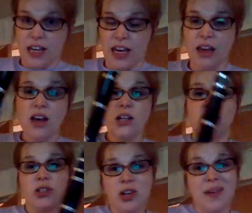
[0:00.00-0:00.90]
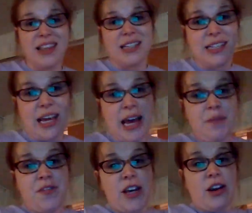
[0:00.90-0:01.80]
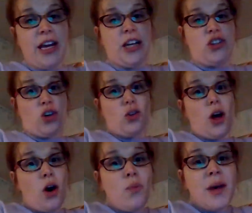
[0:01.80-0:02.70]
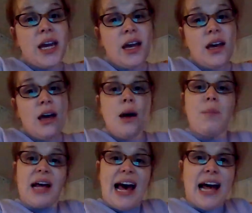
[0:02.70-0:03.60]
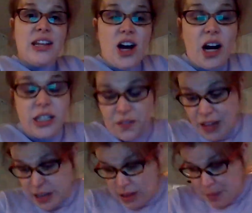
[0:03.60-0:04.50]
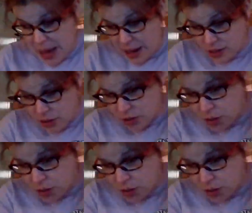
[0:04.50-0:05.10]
key. So it's going to be the same fingering as your low B, but add the octave key in the back. So it's